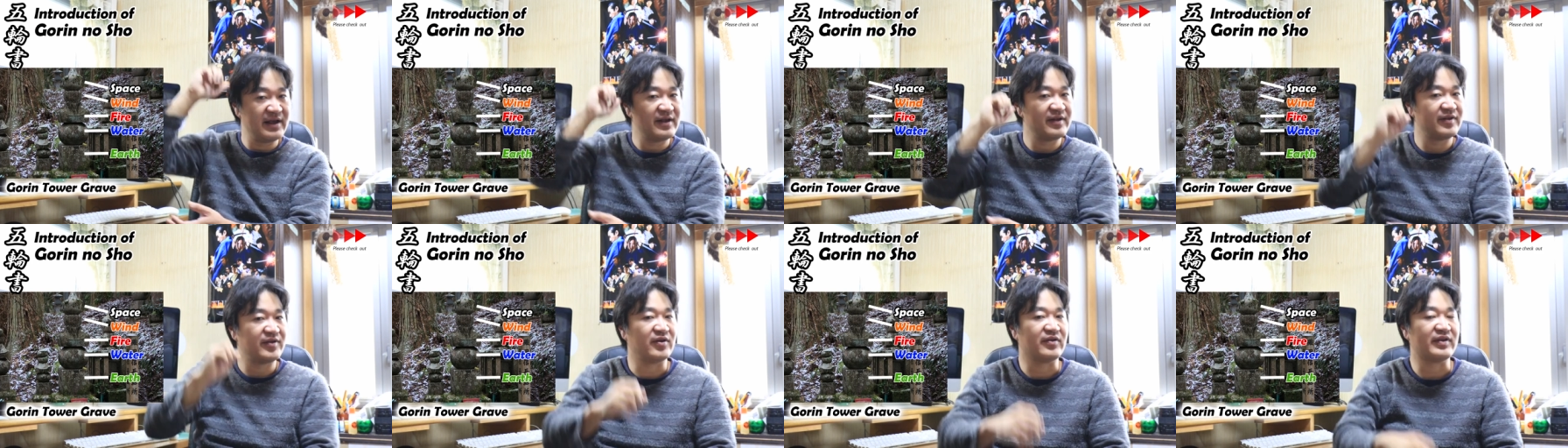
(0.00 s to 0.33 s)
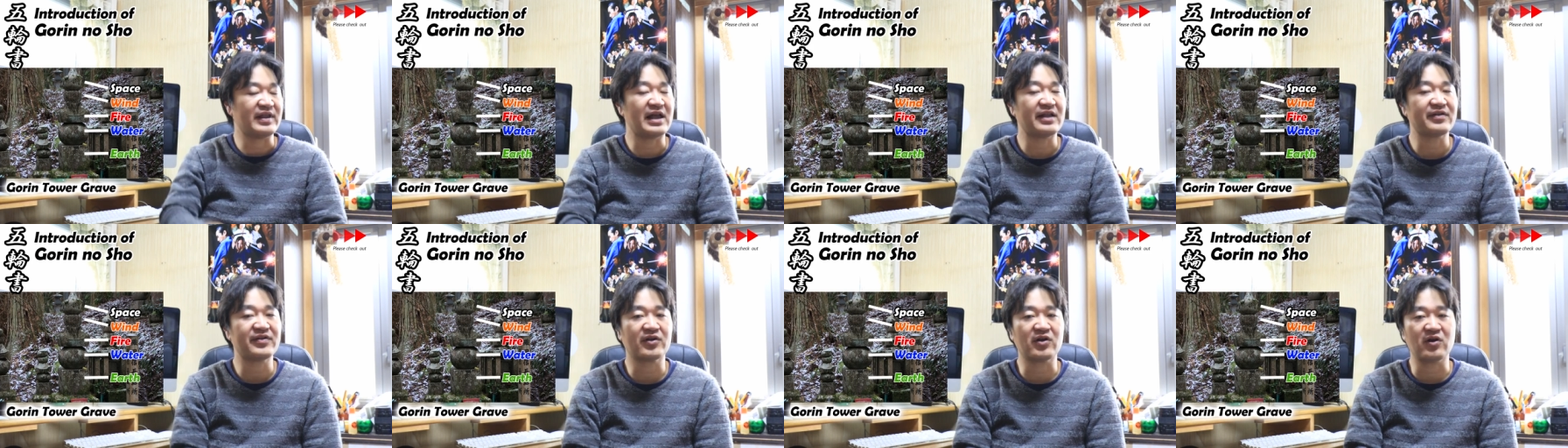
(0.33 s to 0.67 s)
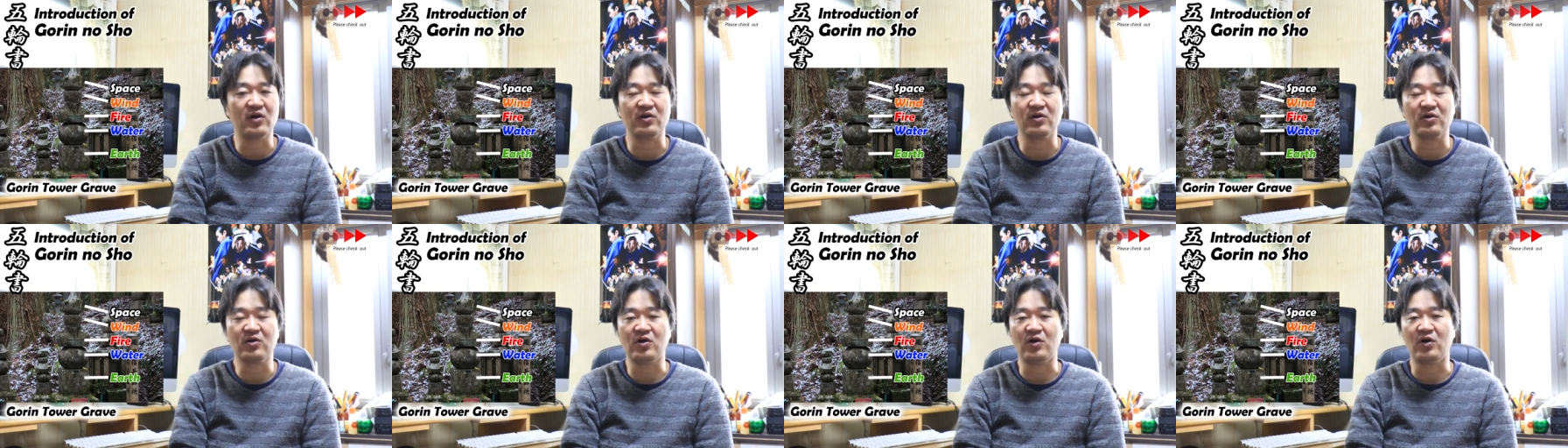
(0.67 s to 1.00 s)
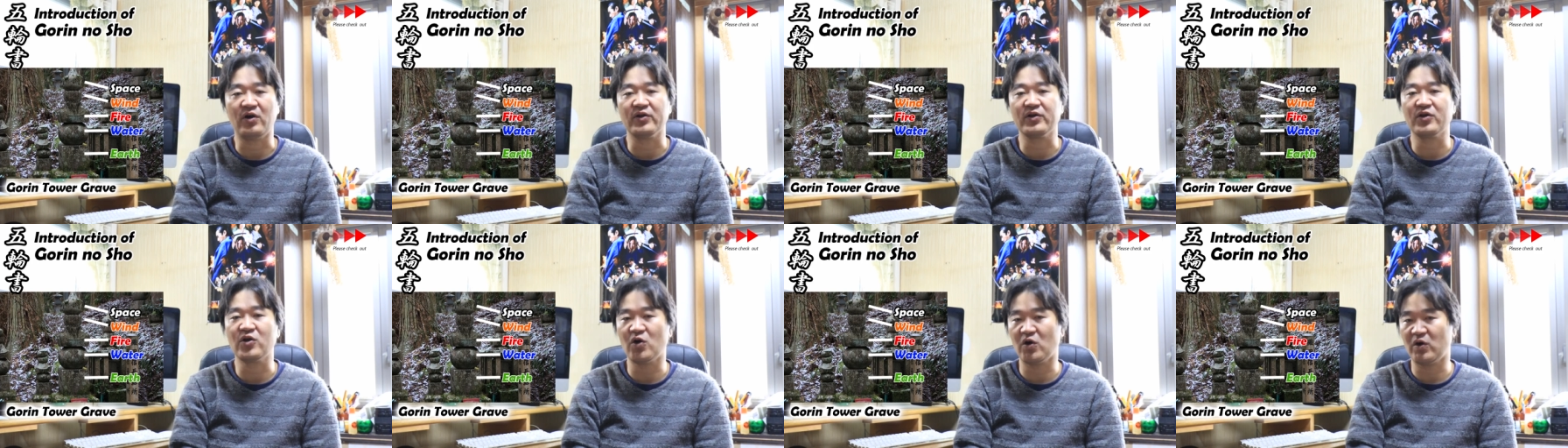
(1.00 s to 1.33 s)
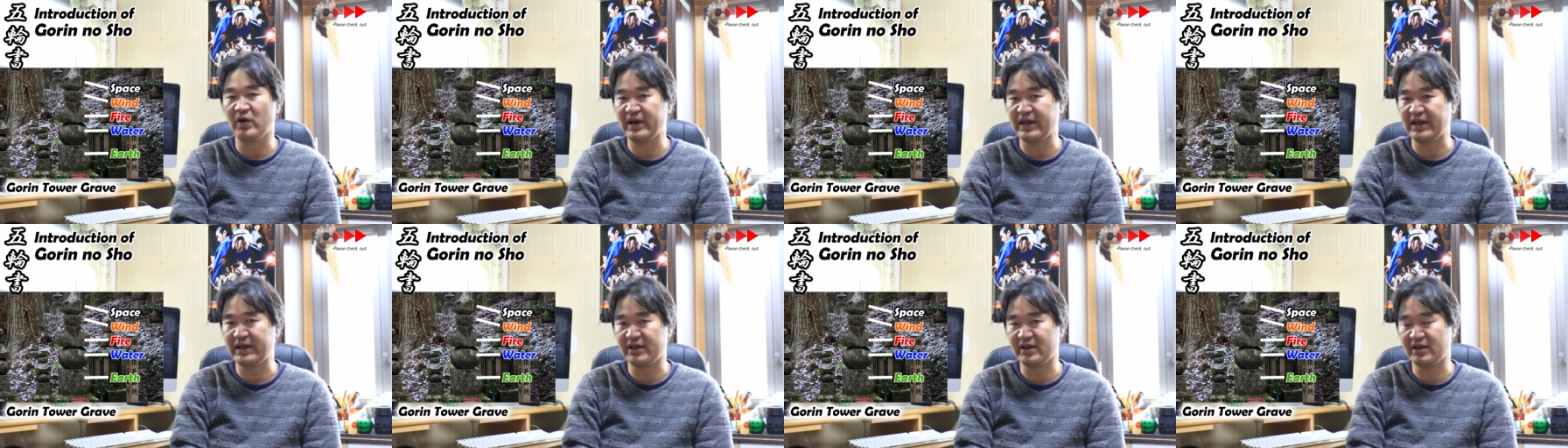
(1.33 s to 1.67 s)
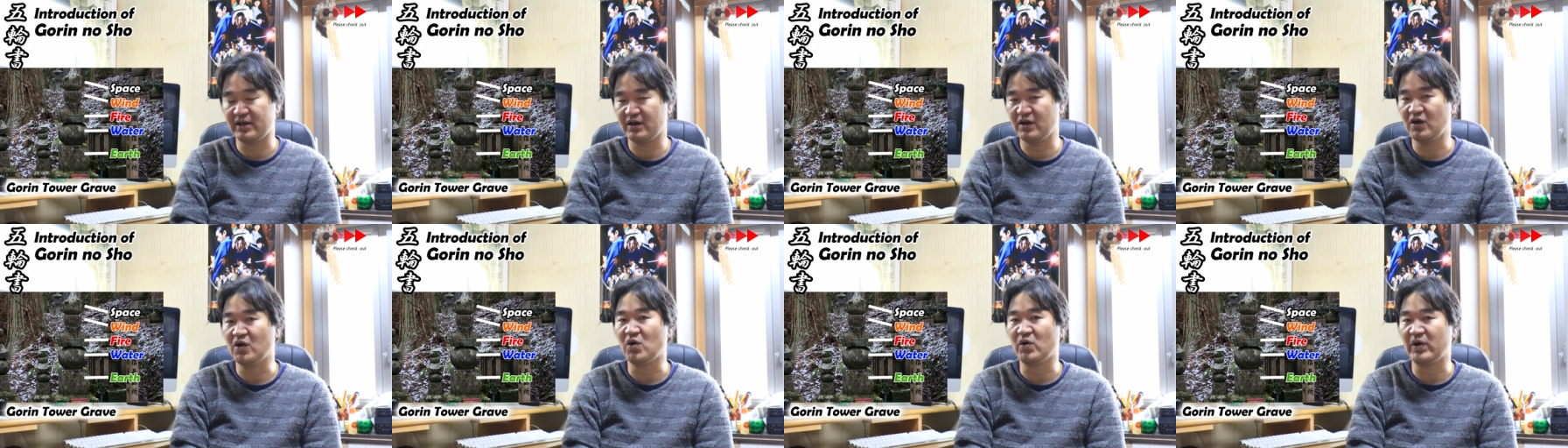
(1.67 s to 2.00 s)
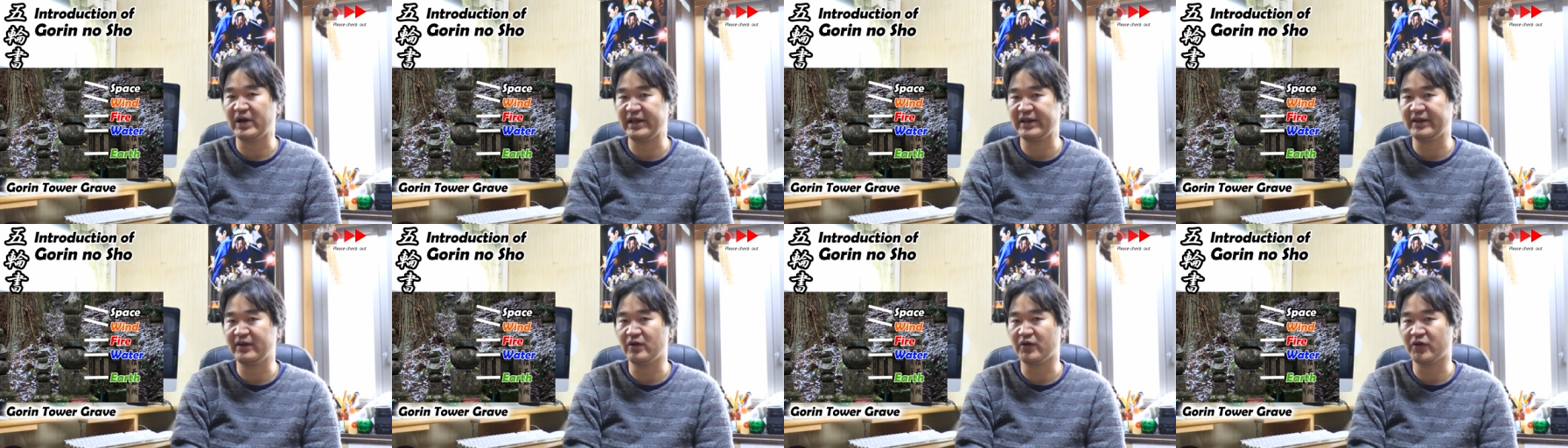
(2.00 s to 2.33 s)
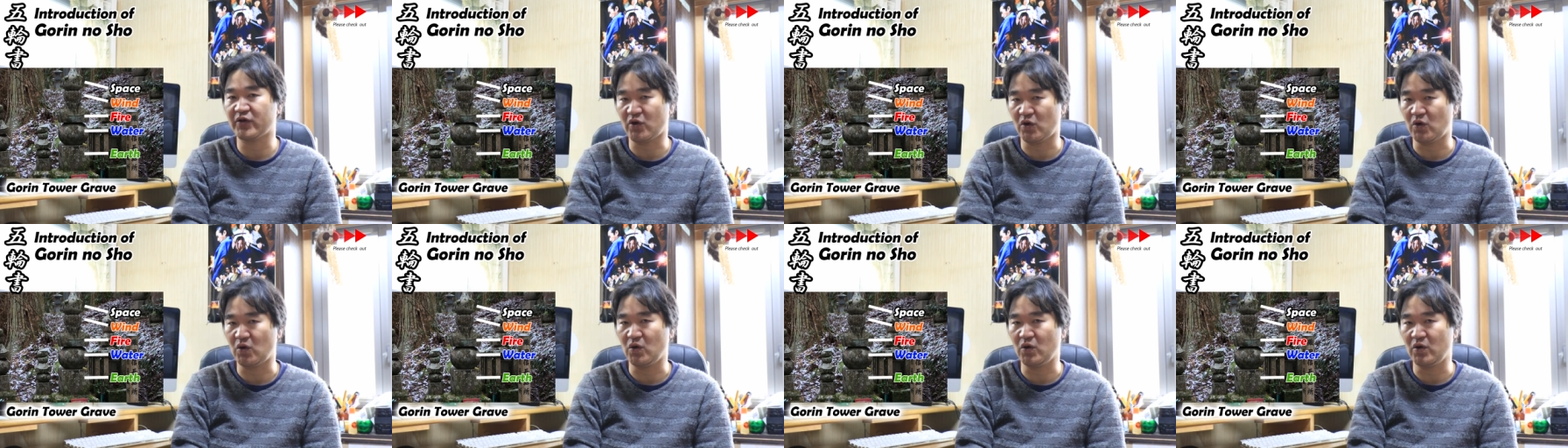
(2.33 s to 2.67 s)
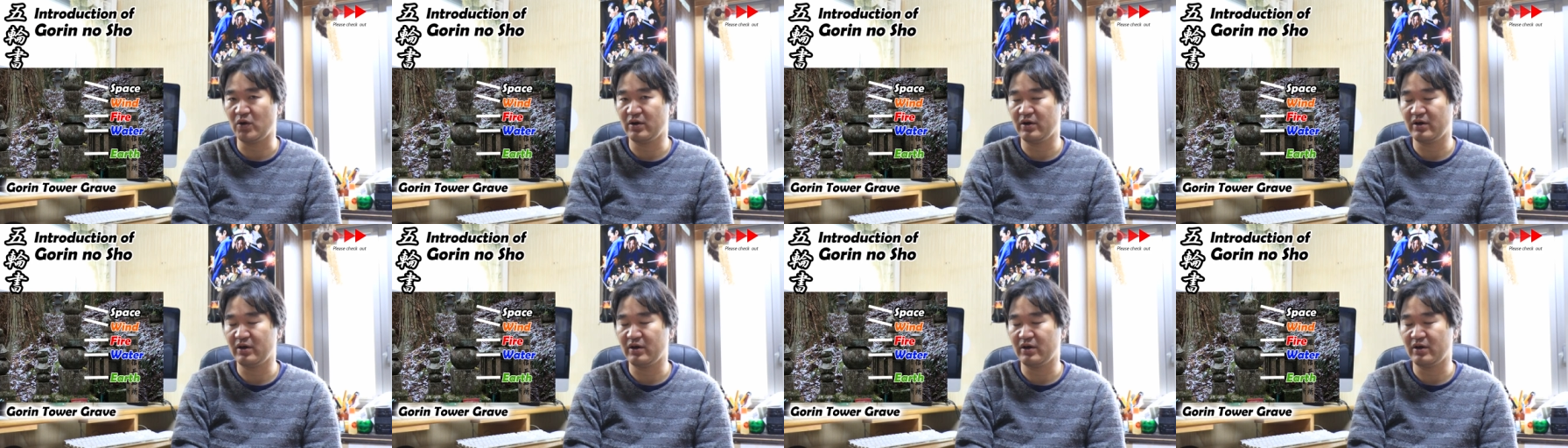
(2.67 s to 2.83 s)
So that's called, called Gorin, Gorin no To.